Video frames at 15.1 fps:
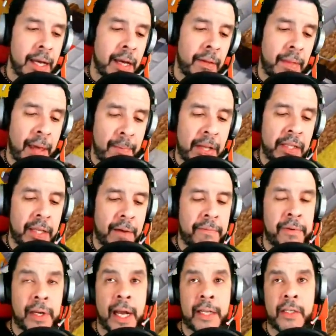That means I
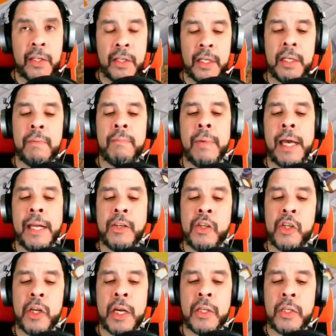forgot to
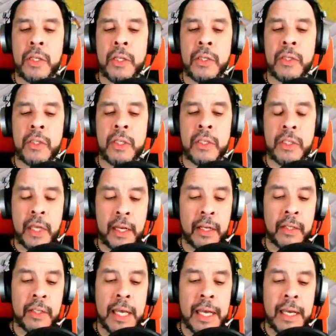adjust the
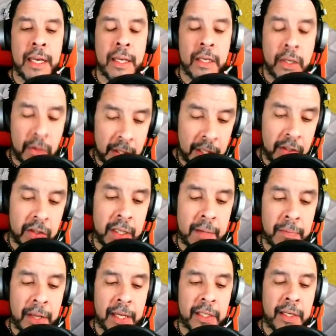settings. You didn't sleep
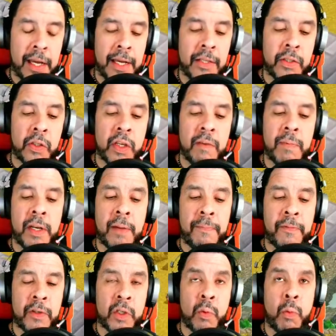last night, so you've been up
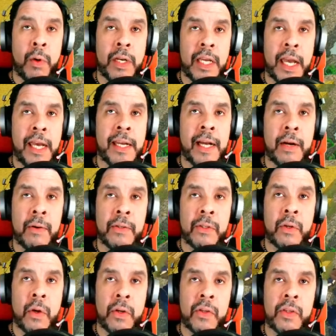for 28 hours.
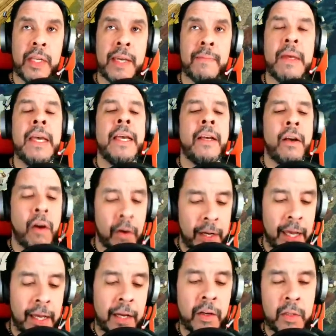Go to sleep.
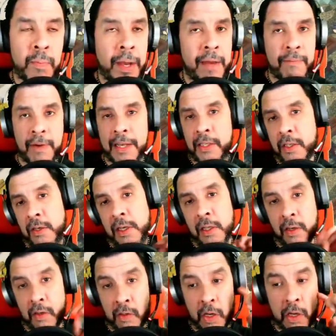Okay, here's my advice to you, Neil.
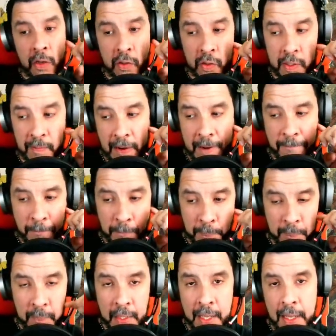Here's how you go to sleep, right?
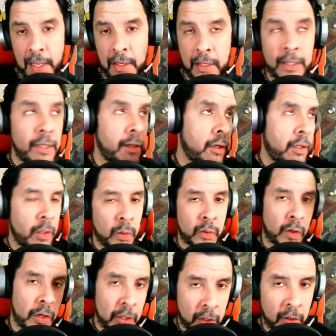Close
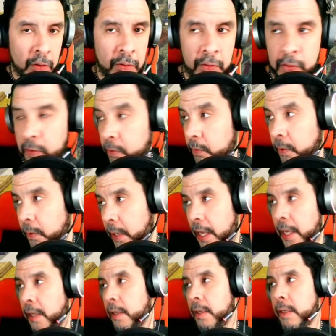all your curtains. Okay.
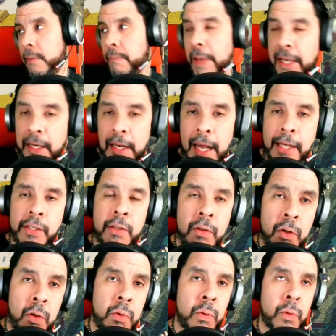Make it nice and
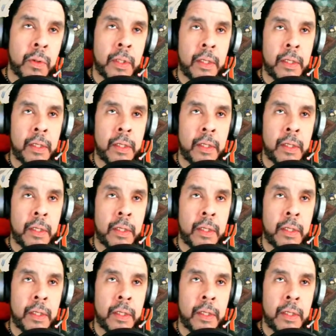cool.